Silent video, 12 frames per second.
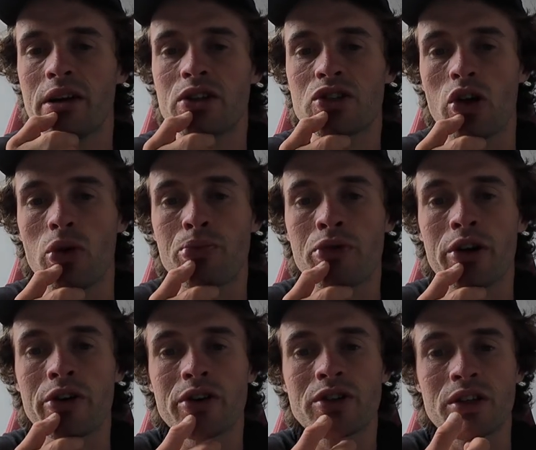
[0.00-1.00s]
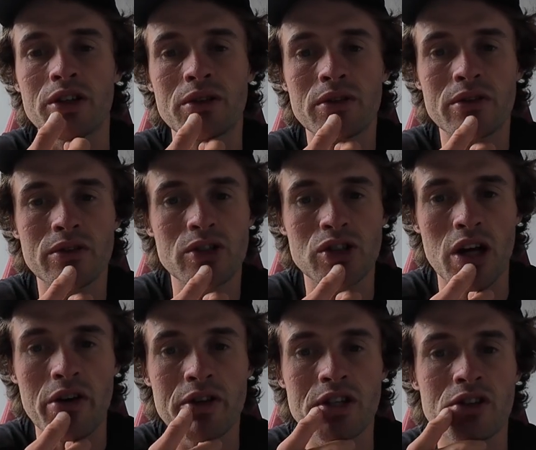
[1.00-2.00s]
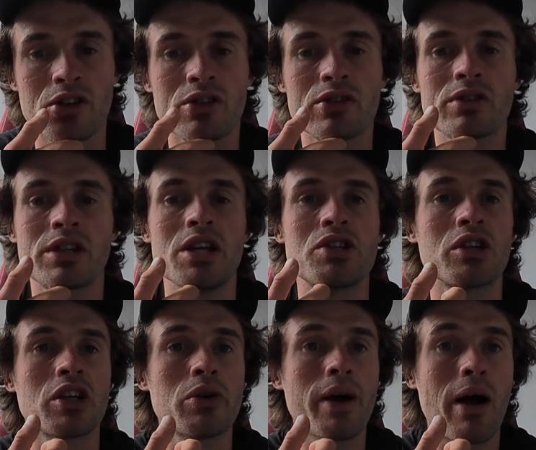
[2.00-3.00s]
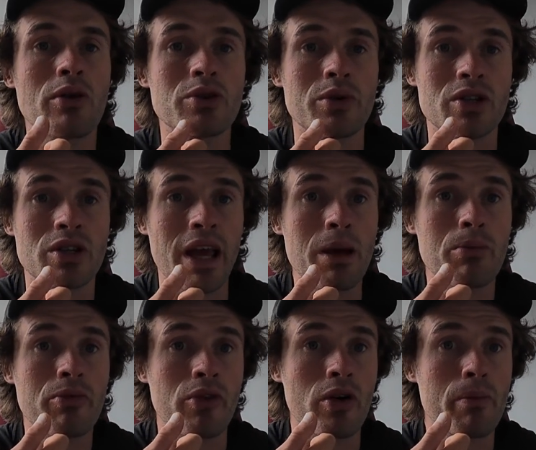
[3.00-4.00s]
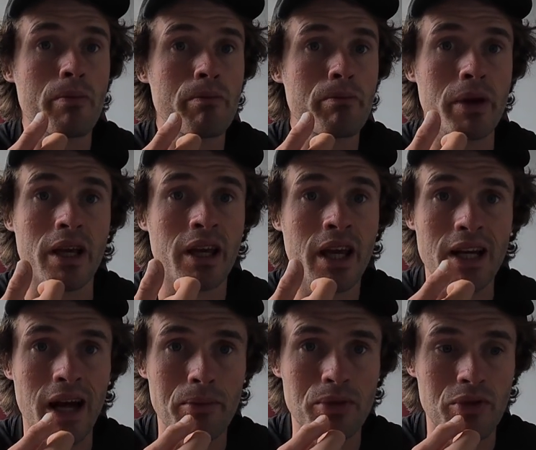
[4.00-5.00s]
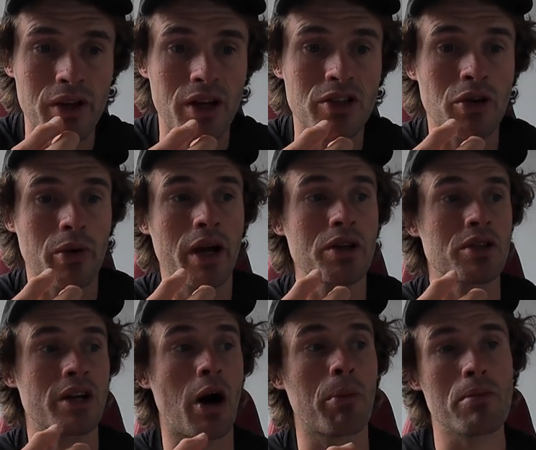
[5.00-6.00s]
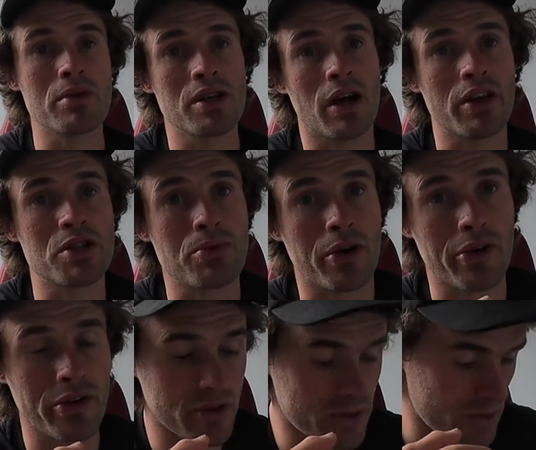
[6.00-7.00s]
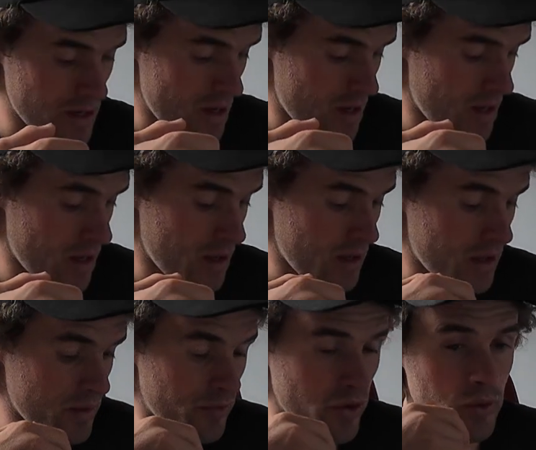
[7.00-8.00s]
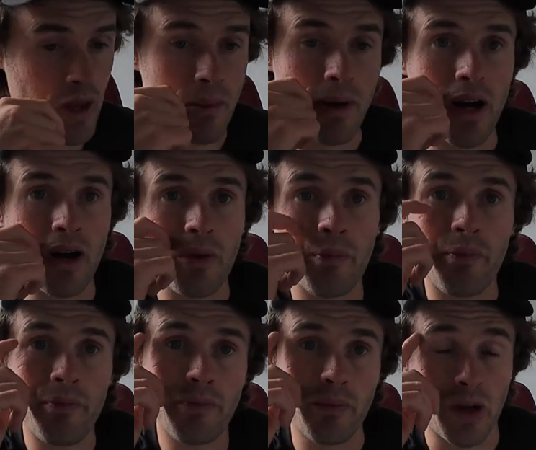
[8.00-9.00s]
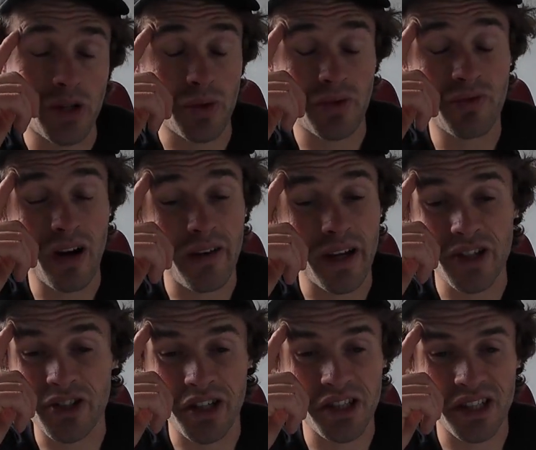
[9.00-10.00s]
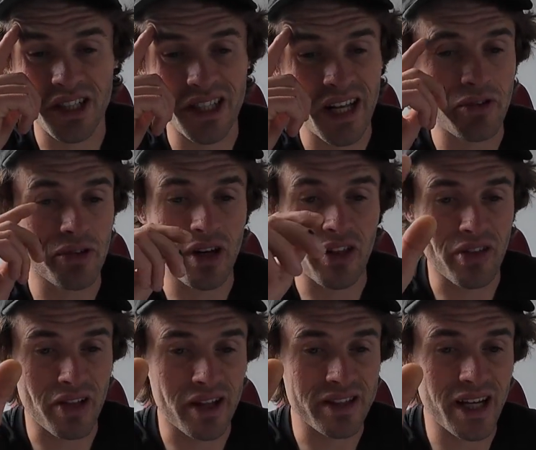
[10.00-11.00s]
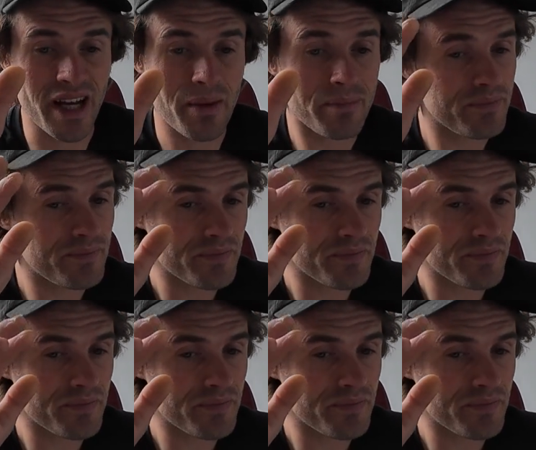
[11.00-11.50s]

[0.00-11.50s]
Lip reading: sold products and services on teaching you how to escape from being kidnapped and things. So I used to help him sell his products through email, which was very interesting. Never done anything like that.